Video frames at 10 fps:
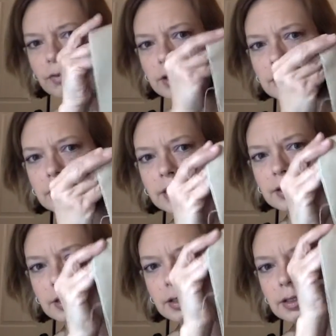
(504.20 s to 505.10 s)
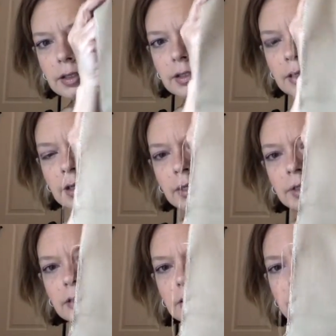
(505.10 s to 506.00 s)
of the Seasons.
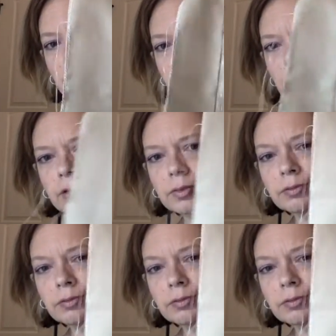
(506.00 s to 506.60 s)
So